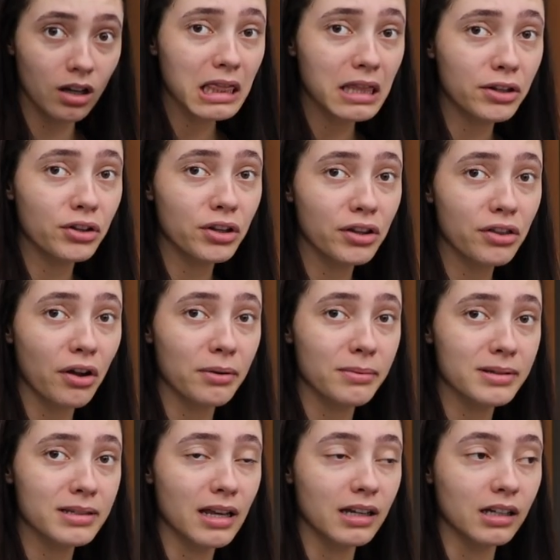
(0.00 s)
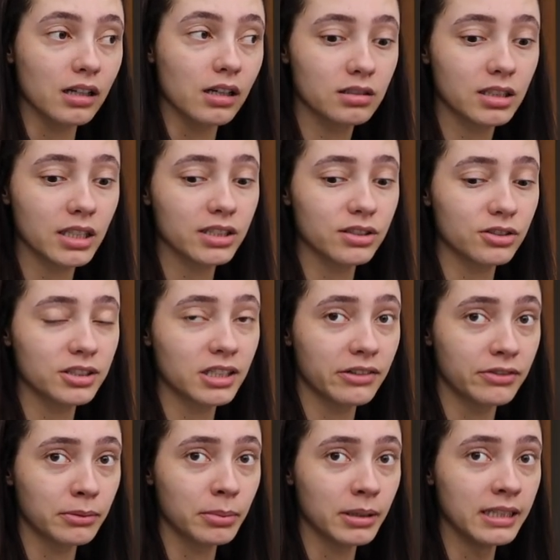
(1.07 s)
I literally thought it was like 6 or
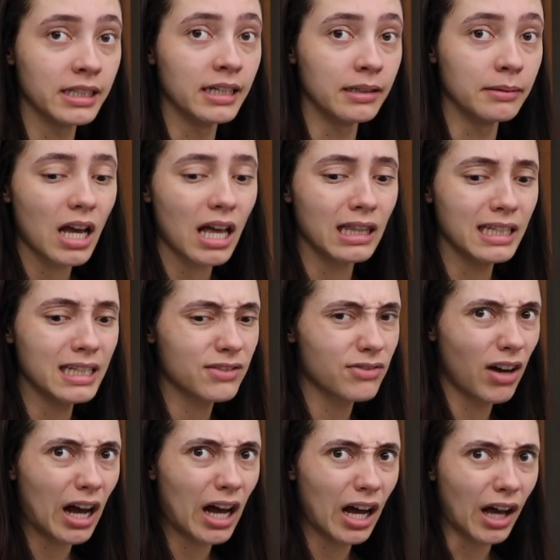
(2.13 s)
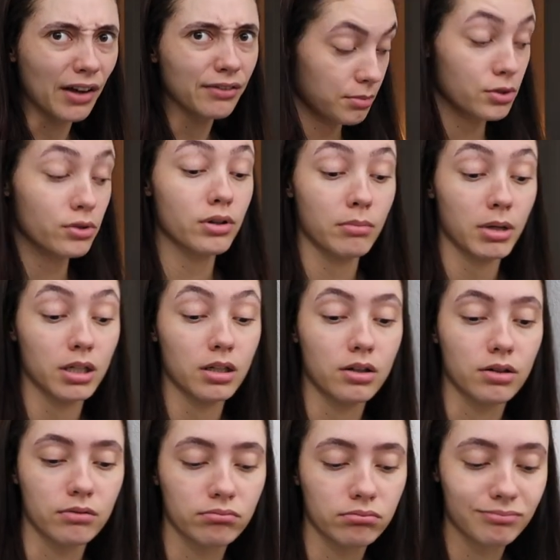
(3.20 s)
7 p.m. At least 5. I'm still gonna make
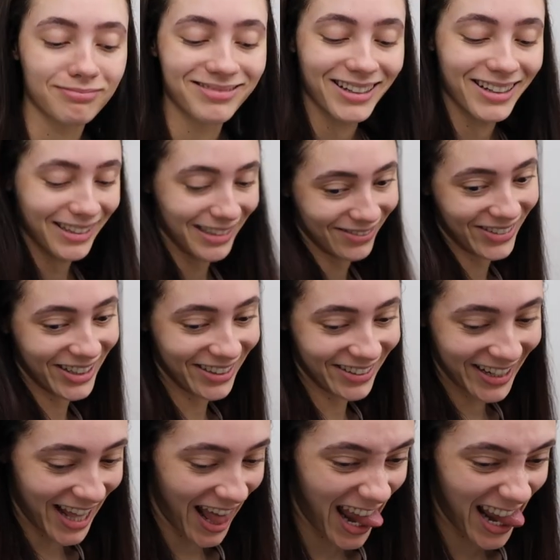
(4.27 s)
dinner. I'm hungry.